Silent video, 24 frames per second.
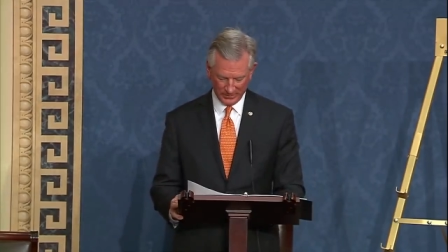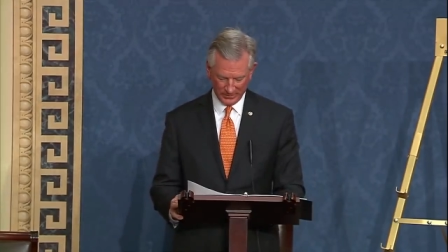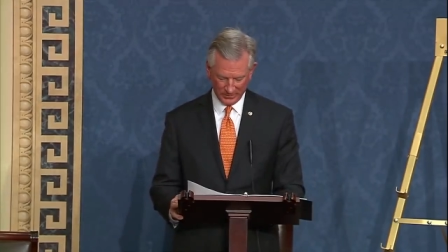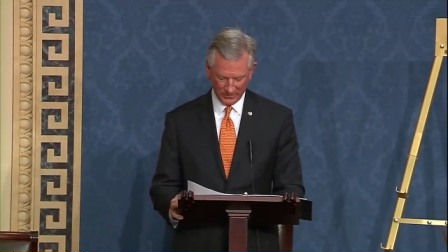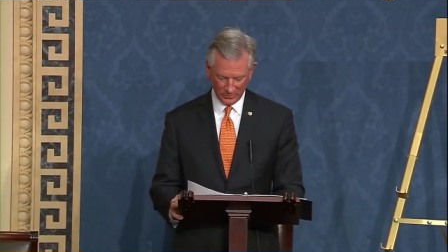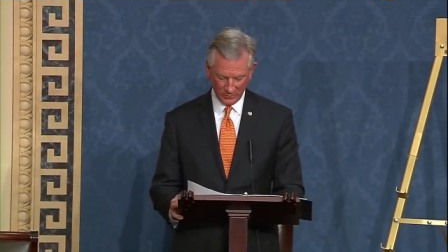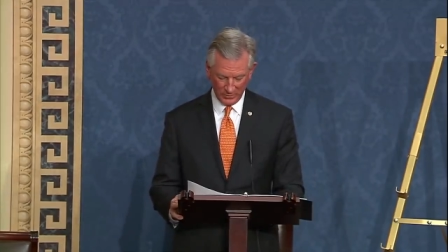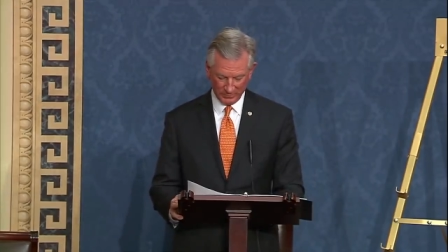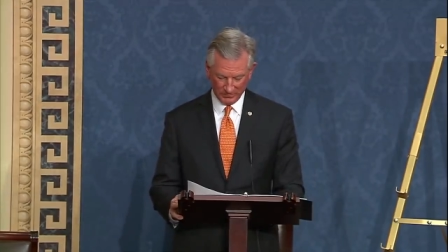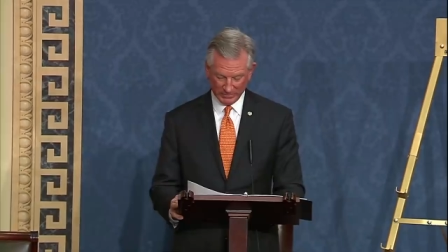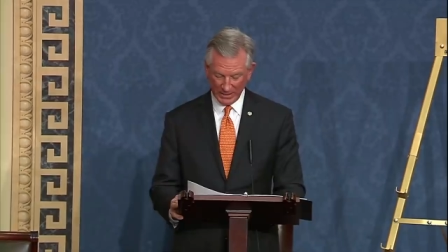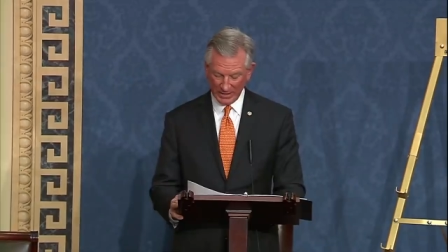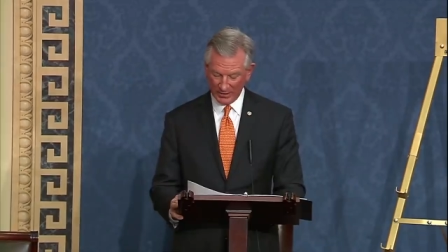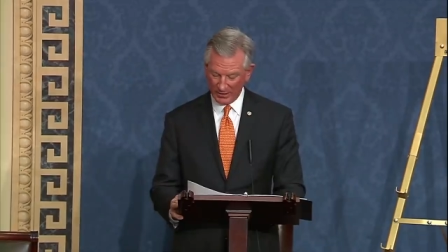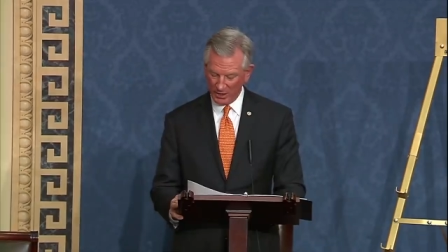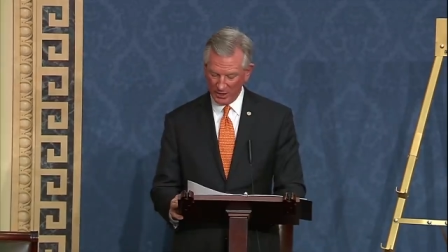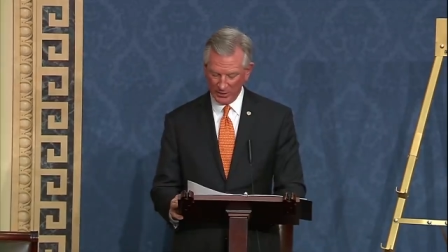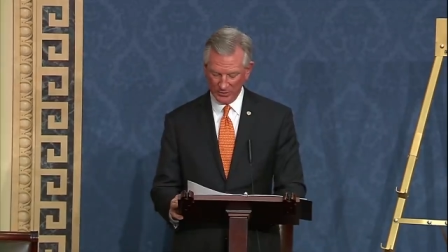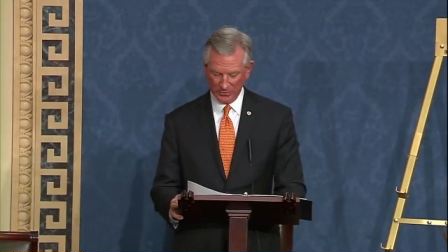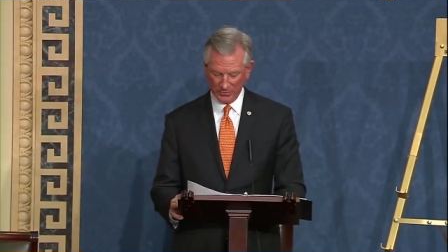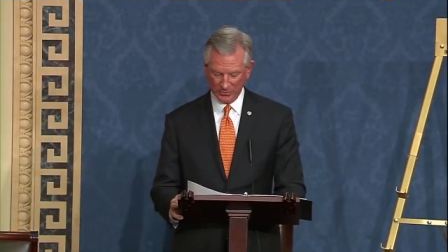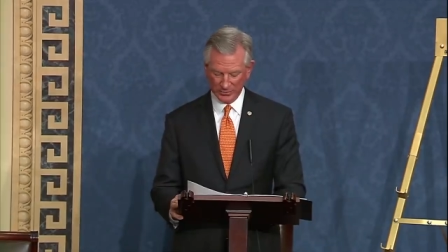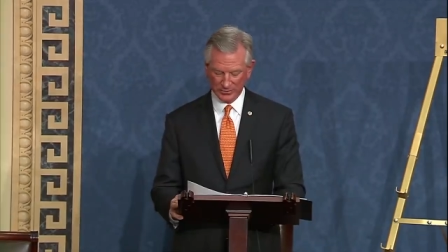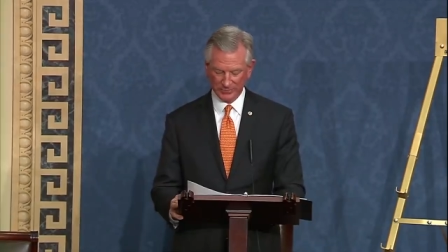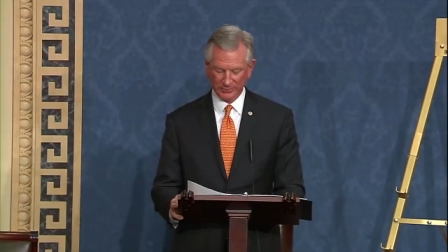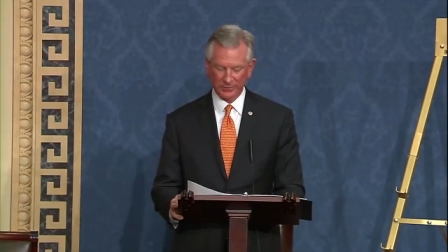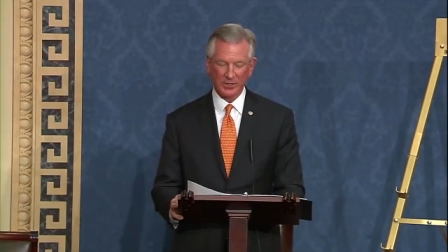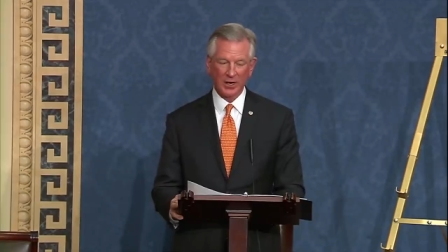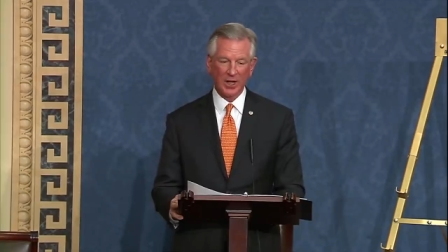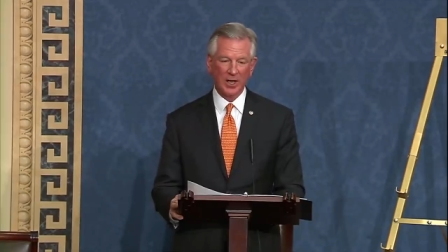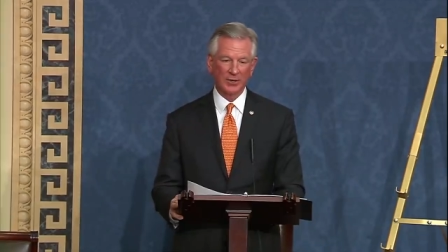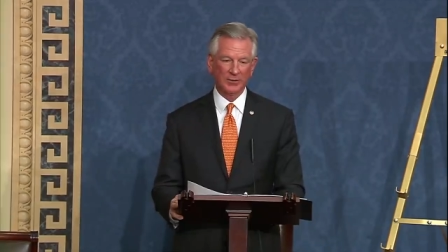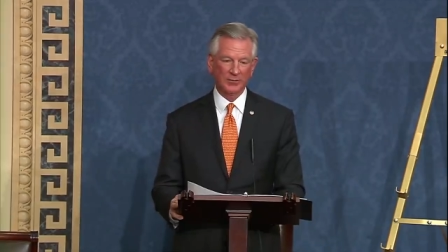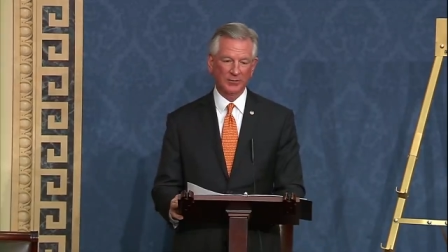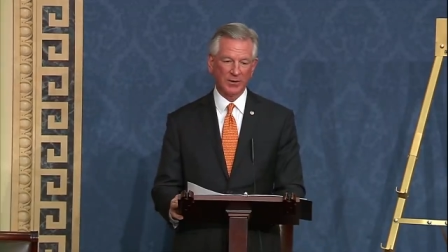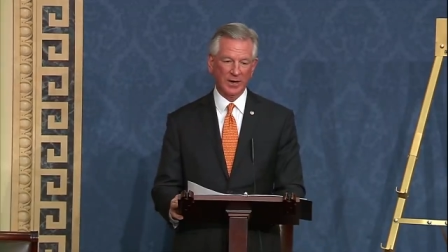We've got hundreds of
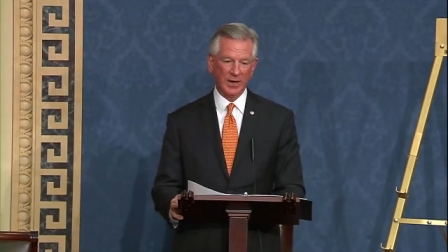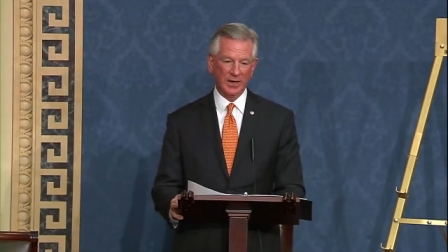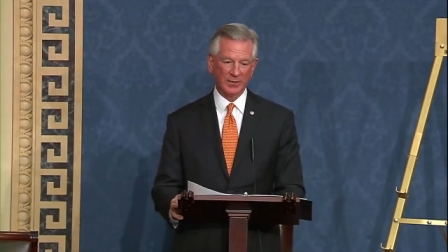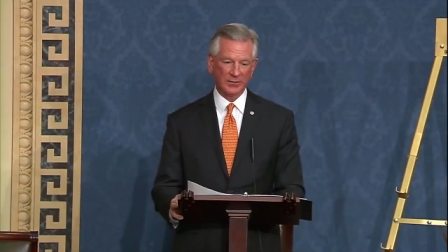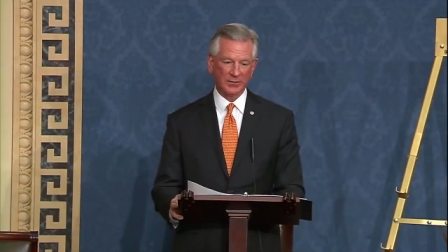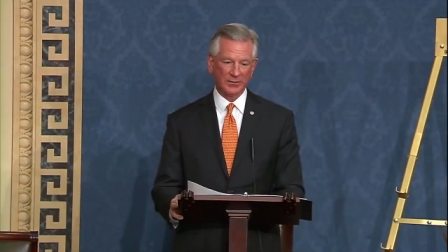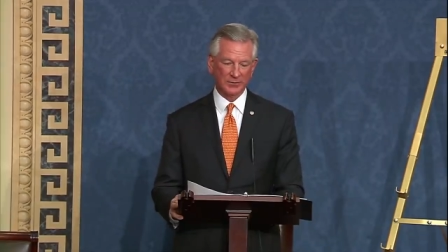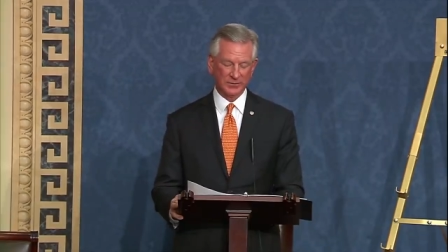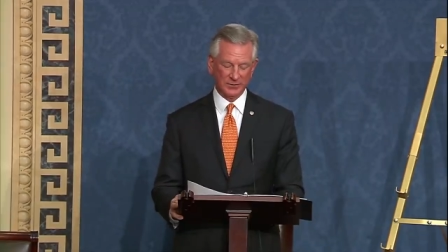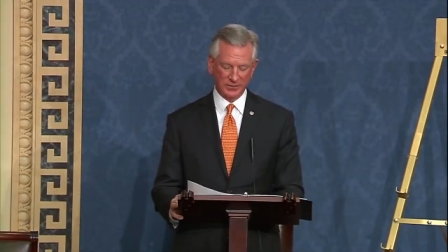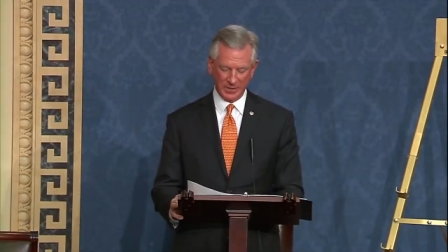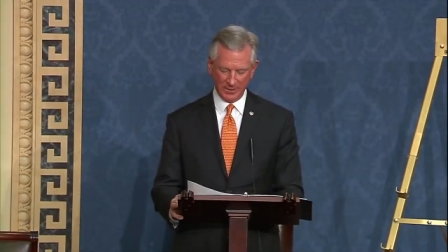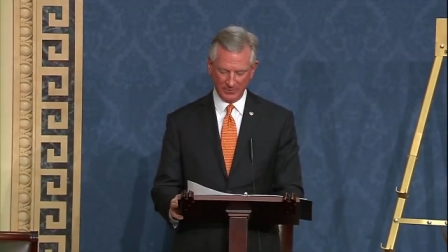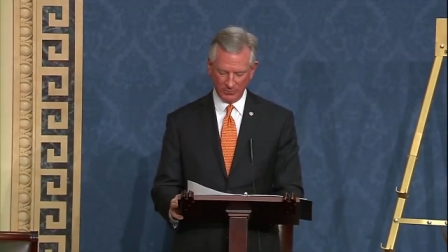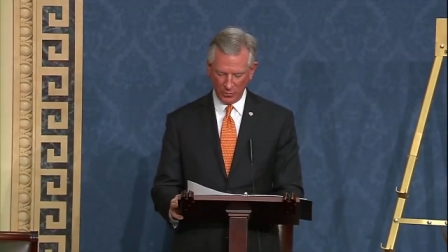contractors and